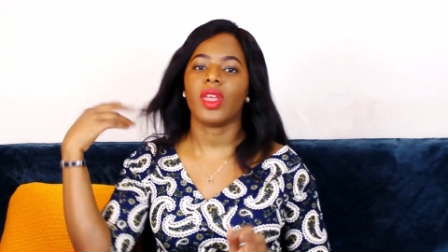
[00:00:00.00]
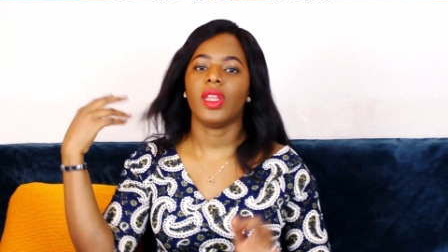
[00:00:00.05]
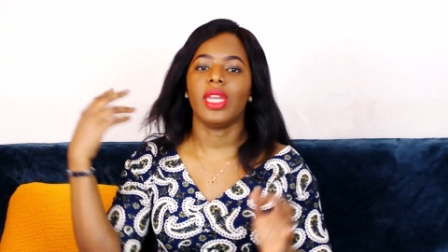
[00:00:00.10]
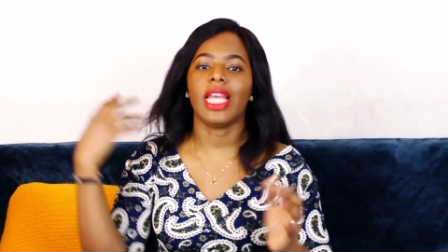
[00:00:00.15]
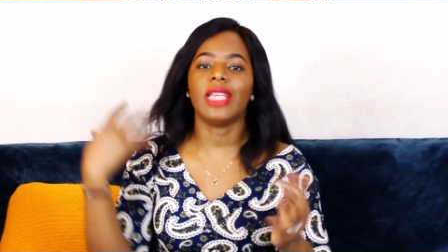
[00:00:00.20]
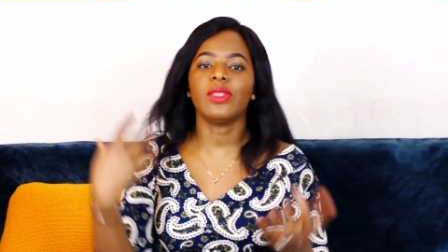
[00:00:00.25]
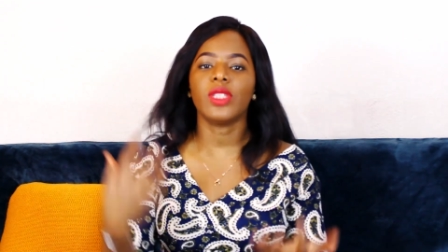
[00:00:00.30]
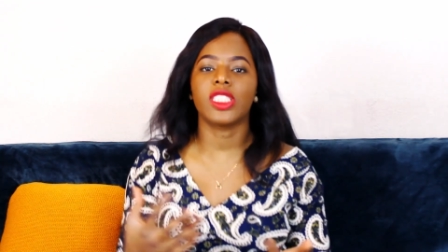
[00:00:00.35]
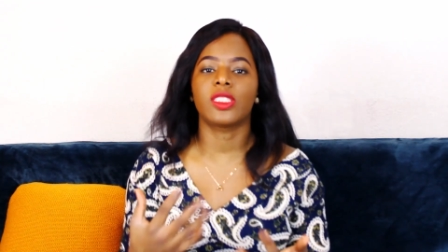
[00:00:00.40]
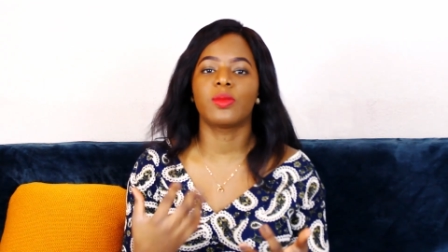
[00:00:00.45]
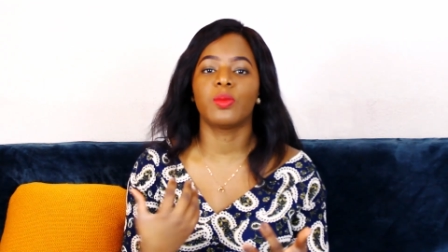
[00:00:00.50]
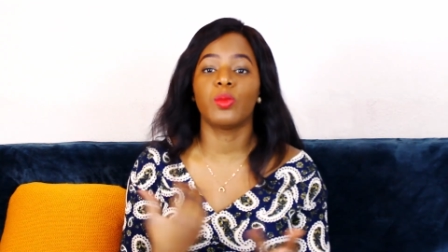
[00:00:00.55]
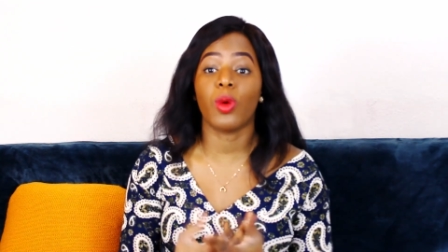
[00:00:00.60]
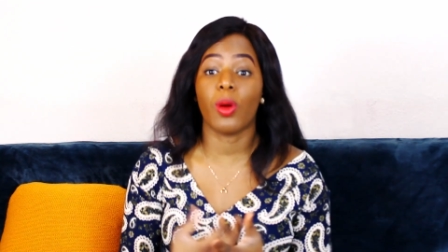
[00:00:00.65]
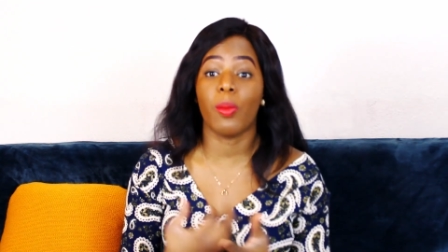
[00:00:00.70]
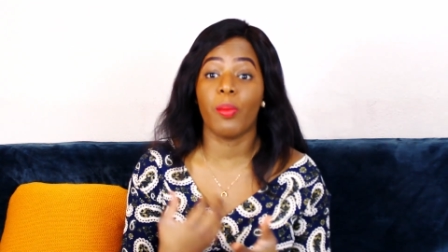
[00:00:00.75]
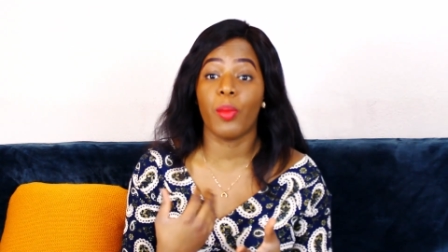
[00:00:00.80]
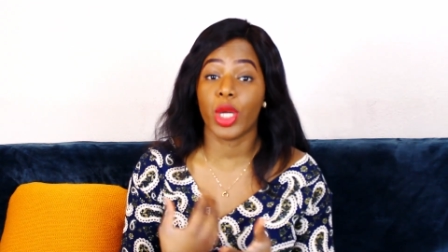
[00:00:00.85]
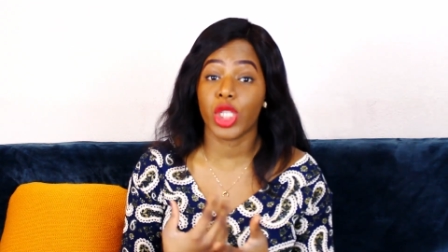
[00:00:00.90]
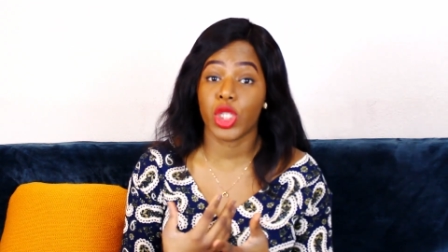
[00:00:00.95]
That was
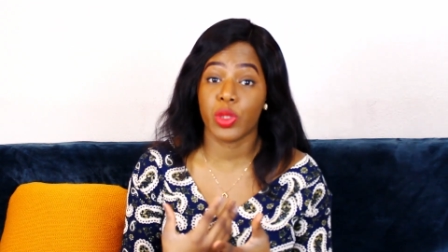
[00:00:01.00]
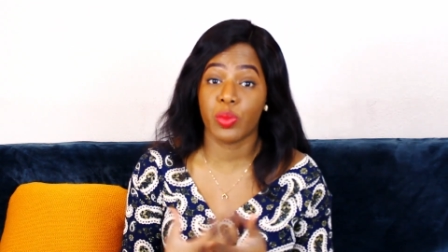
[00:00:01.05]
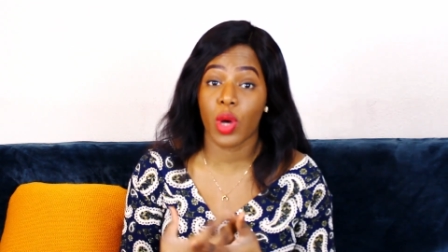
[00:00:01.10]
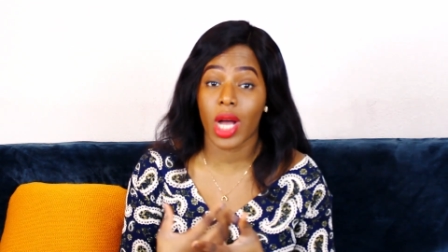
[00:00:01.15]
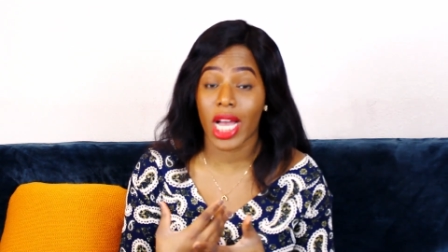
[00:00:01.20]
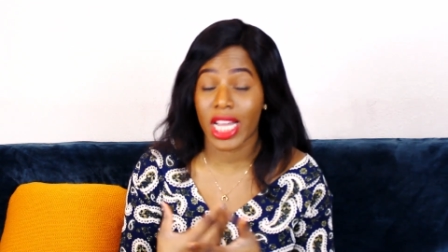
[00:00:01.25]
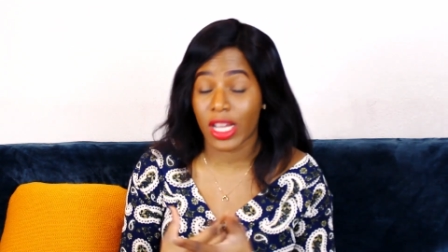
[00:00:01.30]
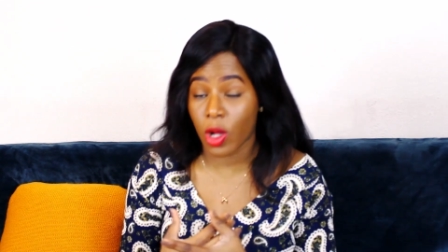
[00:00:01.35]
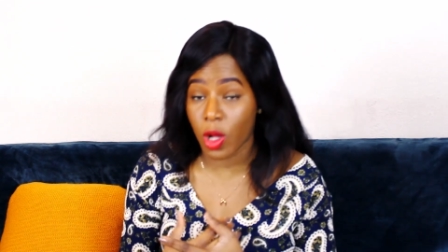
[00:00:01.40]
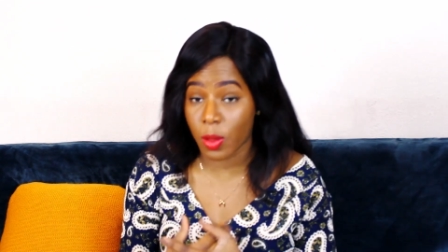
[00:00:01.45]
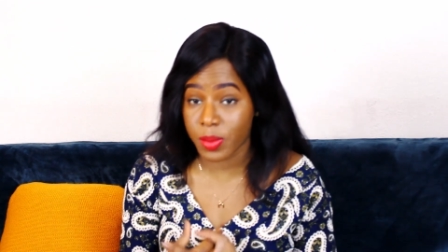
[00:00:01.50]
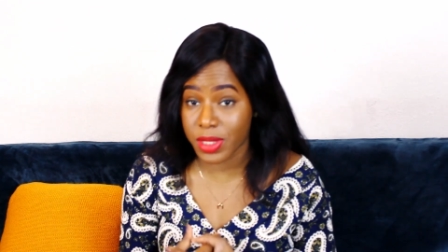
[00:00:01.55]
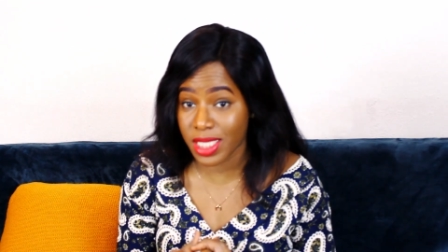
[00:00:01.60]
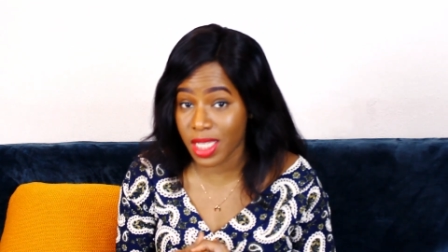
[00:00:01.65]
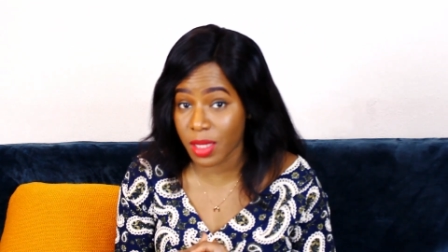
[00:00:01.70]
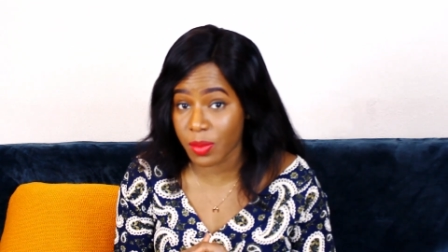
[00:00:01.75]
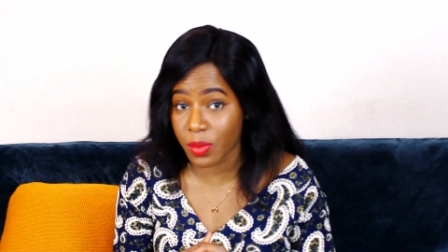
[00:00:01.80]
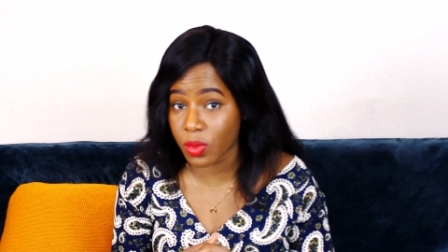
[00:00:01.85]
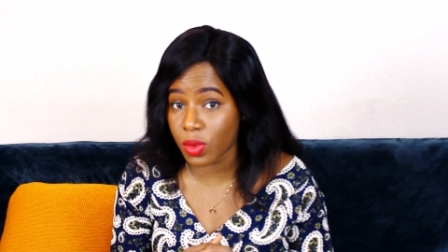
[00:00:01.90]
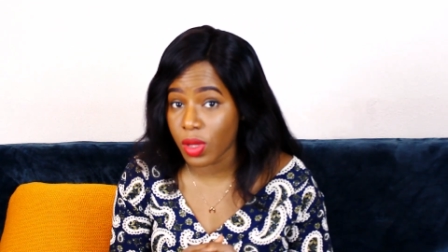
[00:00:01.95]
much more
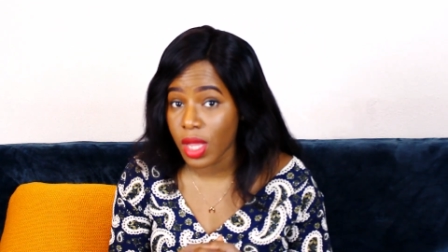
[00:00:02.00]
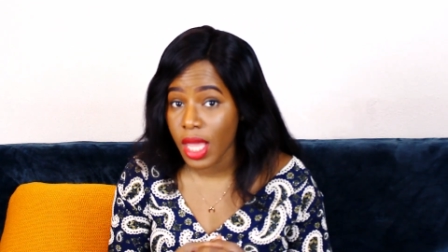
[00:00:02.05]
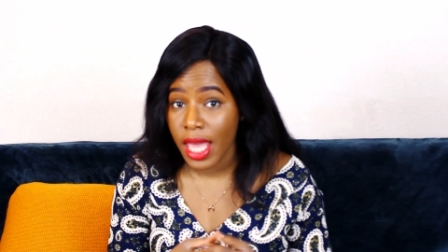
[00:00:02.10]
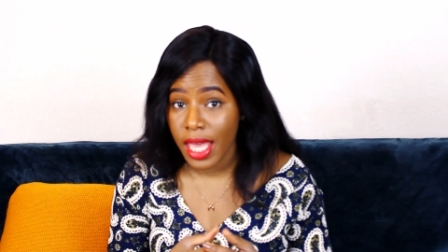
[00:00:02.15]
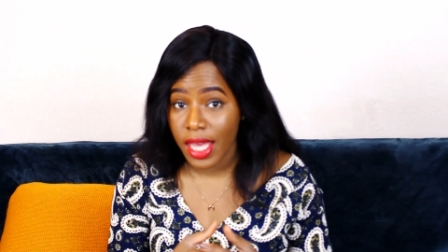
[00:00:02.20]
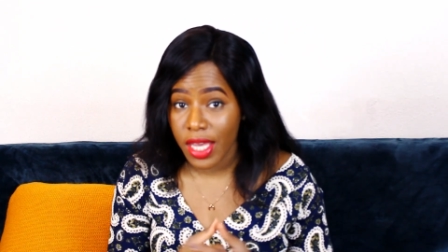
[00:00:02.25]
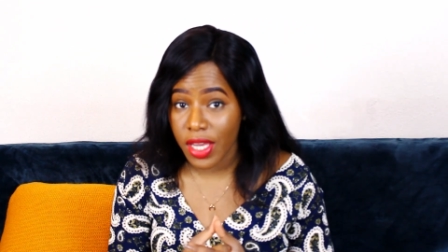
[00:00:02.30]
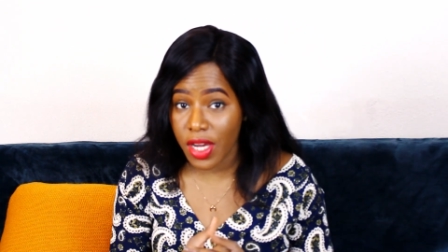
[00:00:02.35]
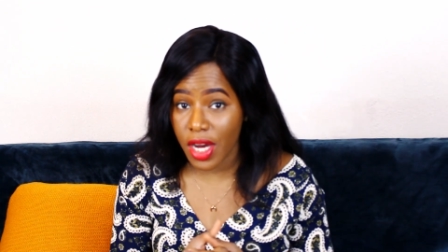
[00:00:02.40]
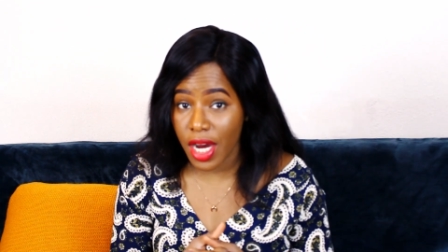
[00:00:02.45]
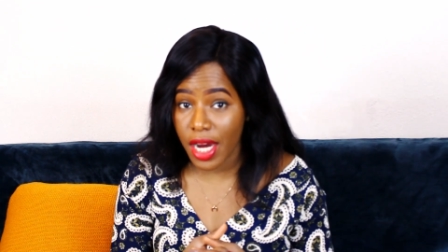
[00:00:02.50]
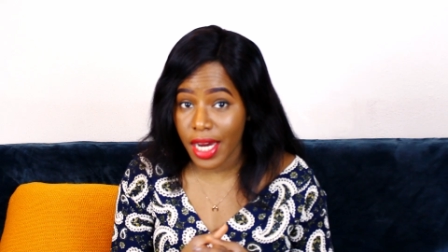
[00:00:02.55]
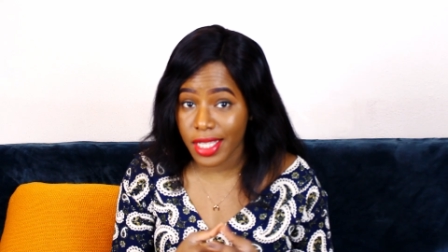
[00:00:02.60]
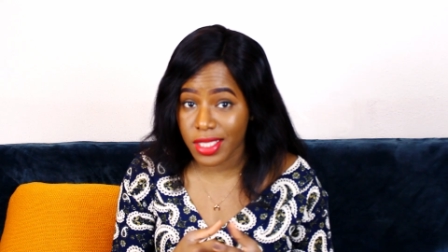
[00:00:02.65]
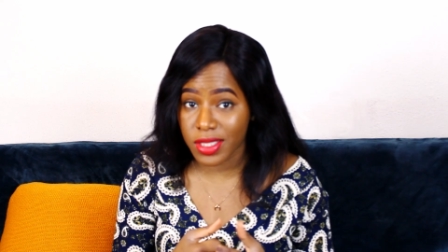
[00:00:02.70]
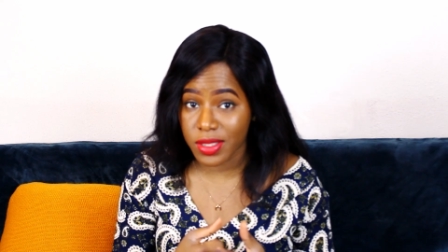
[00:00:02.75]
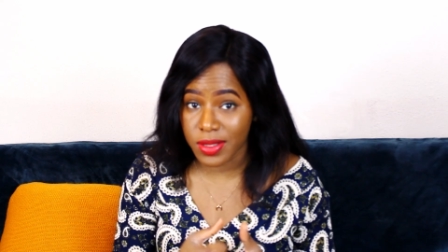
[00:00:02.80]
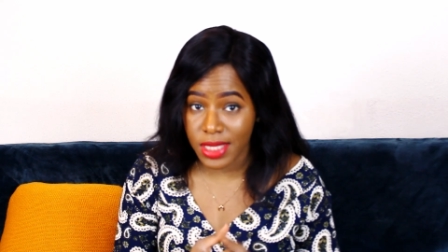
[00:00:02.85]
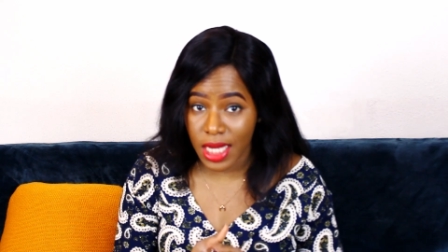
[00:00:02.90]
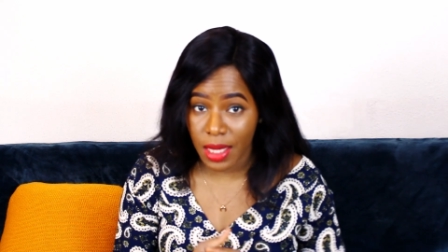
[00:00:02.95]
obtainable here
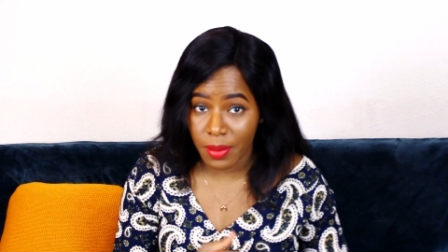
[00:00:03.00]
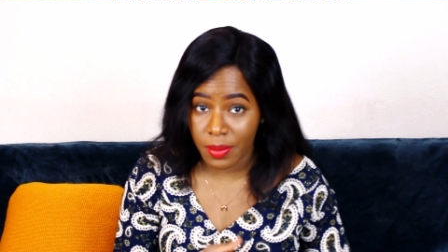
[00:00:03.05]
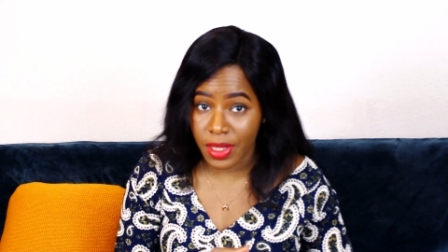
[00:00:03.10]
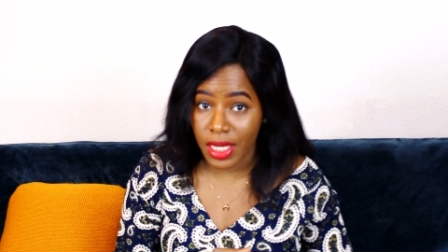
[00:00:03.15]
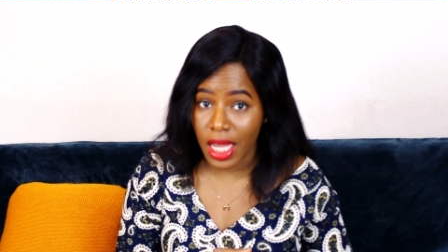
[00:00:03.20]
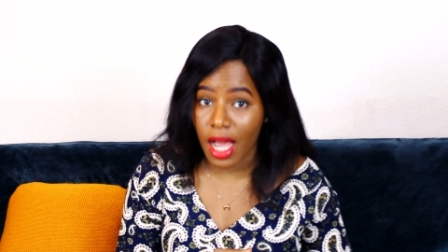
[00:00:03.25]
in Germany.